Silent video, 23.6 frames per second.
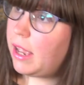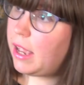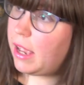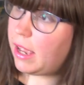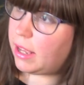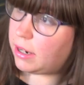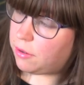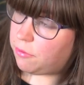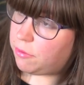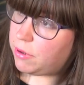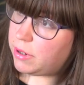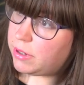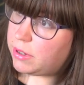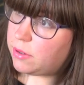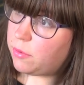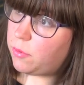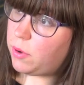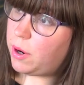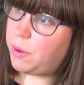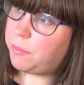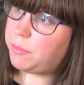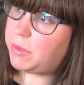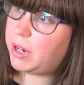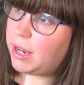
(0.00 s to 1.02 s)
And the reason
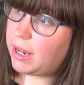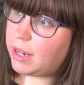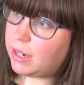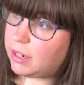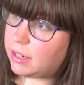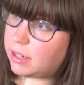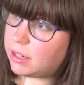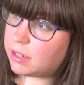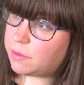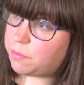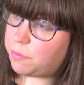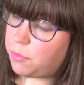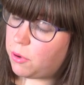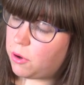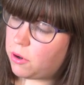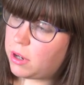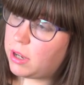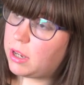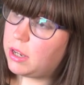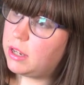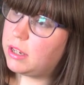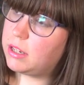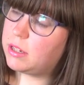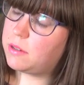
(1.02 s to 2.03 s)
why I'm taking this
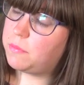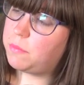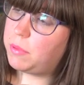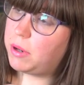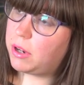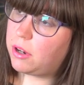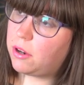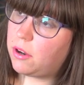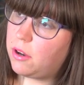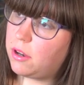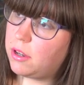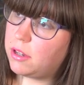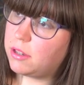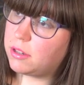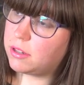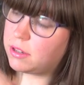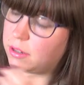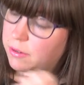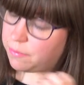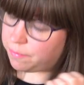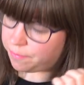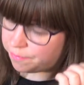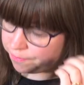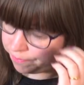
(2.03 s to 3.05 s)
book is because